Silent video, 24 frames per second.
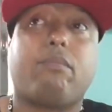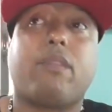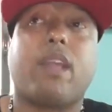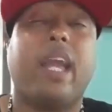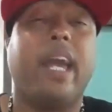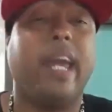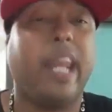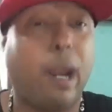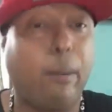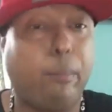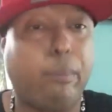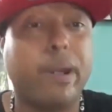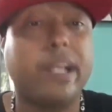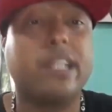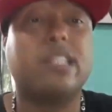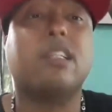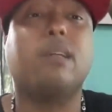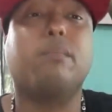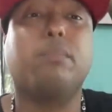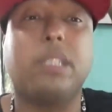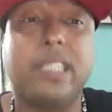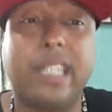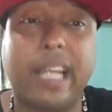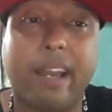And I'll break
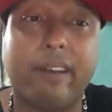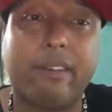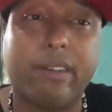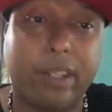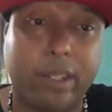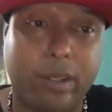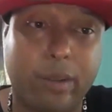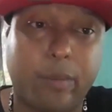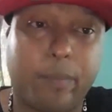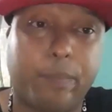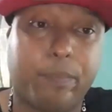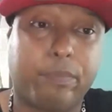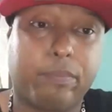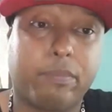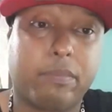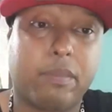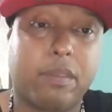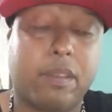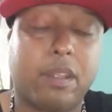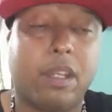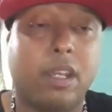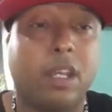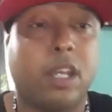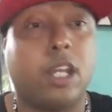something down to you.
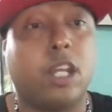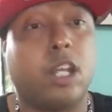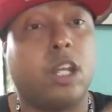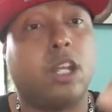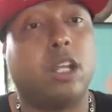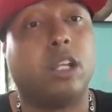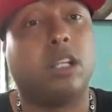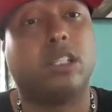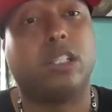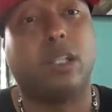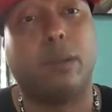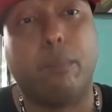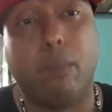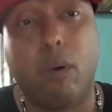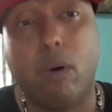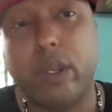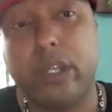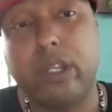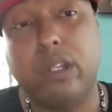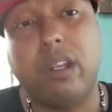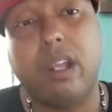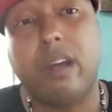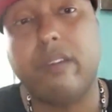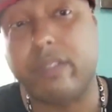The more
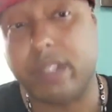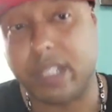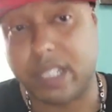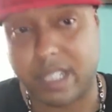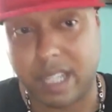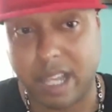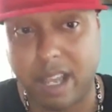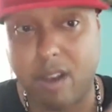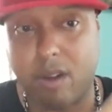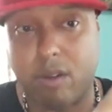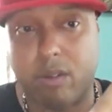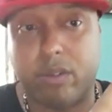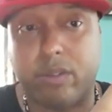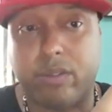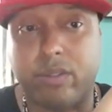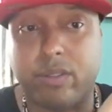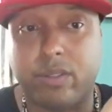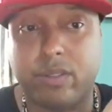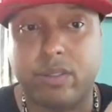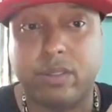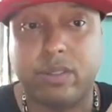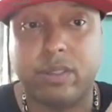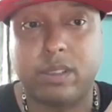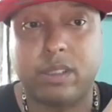you love yourself,
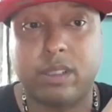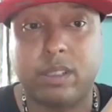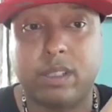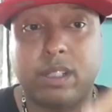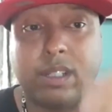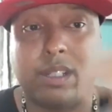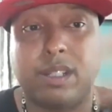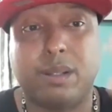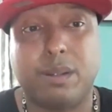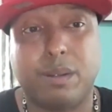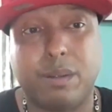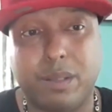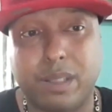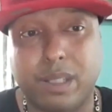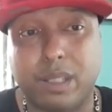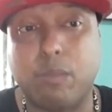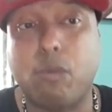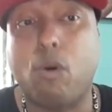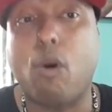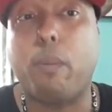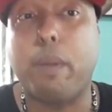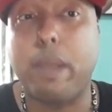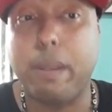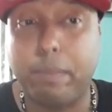the
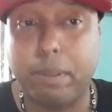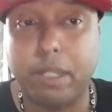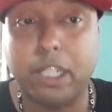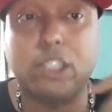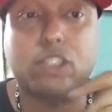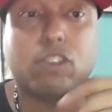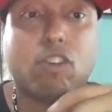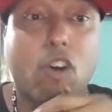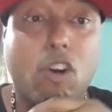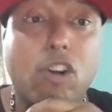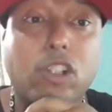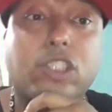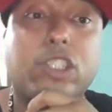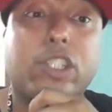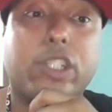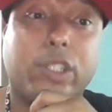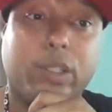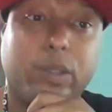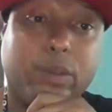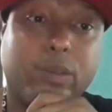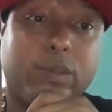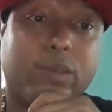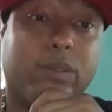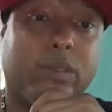more people are drawn to
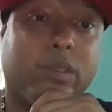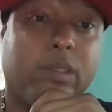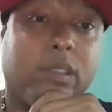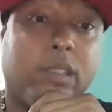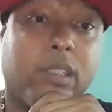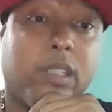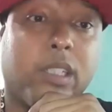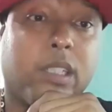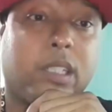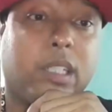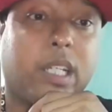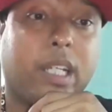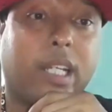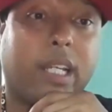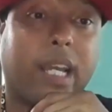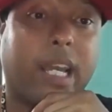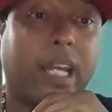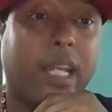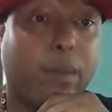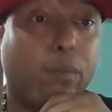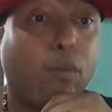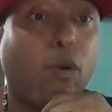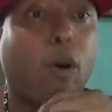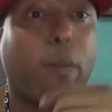you.
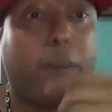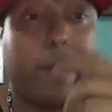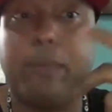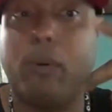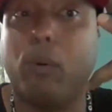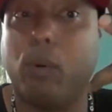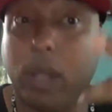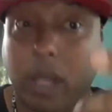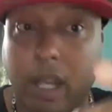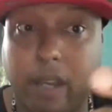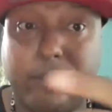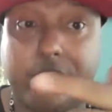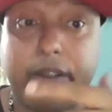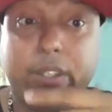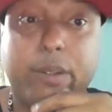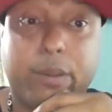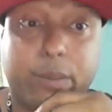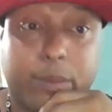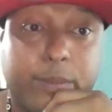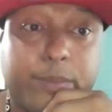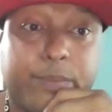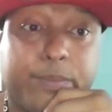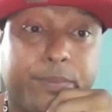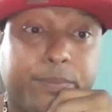And the more people will love
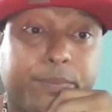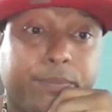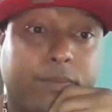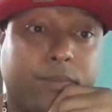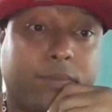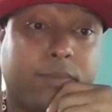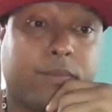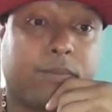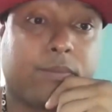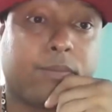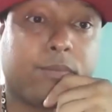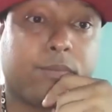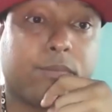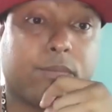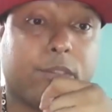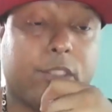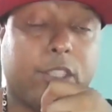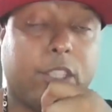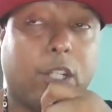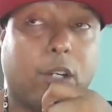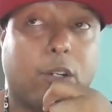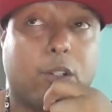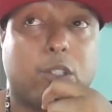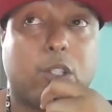you.
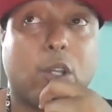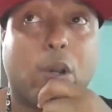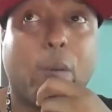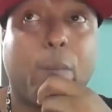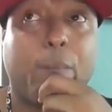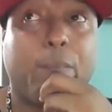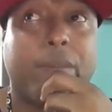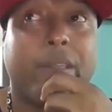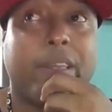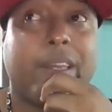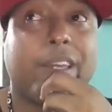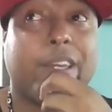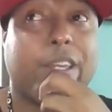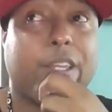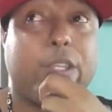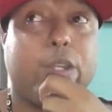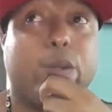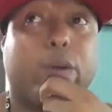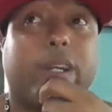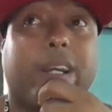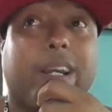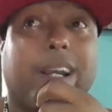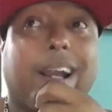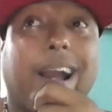You know, so
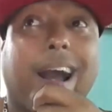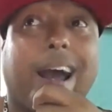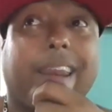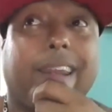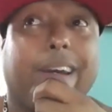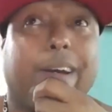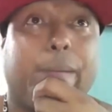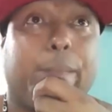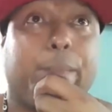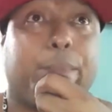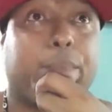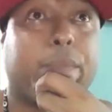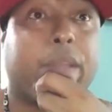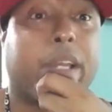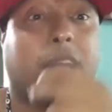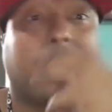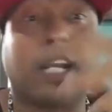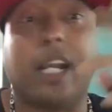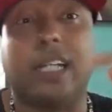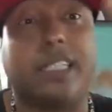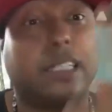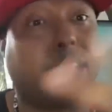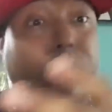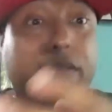you can kind of
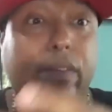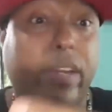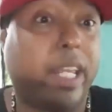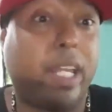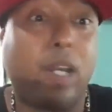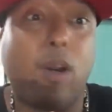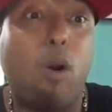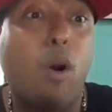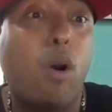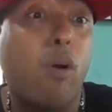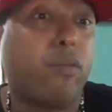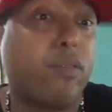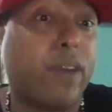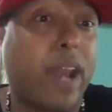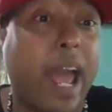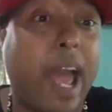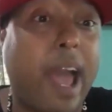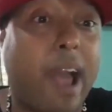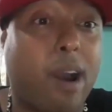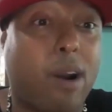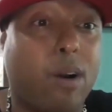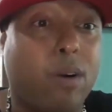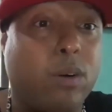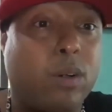cut the video off
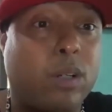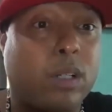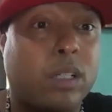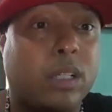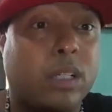now